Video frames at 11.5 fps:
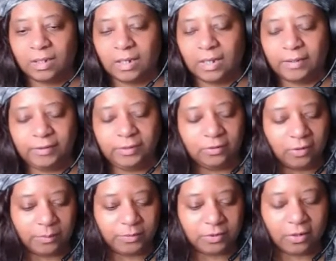
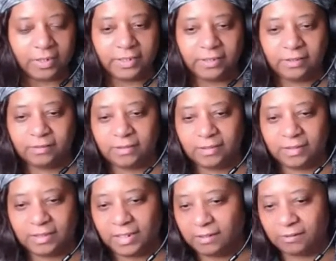I'm sorry to
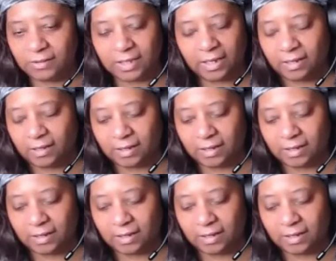hear that.